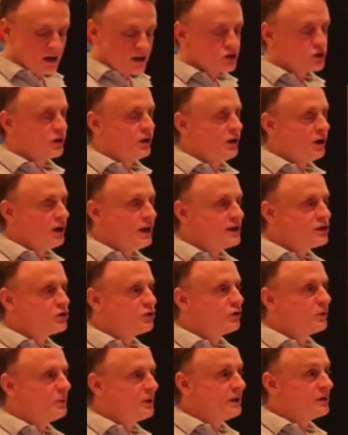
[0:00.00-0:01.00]
So you need
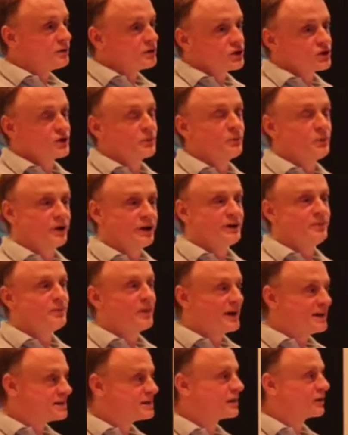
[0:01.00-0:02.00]
to appeal to some pretty
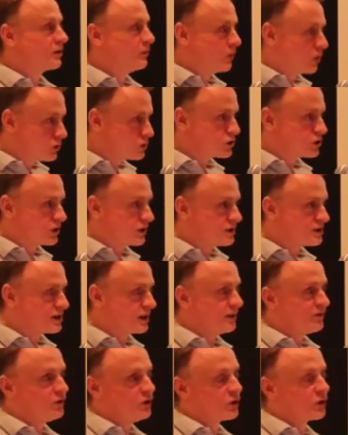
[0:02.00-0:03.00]
basic
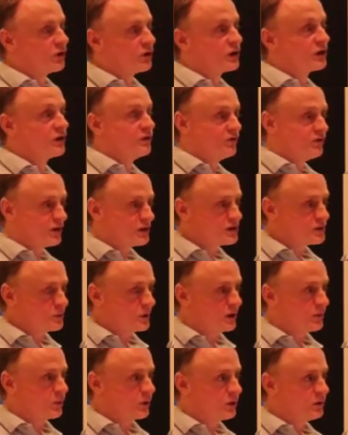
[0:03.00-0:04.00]
emotions if you're going to convince
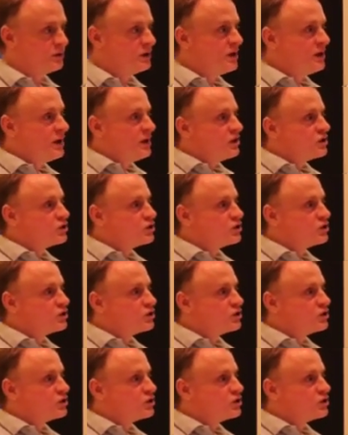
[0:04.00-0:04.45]
people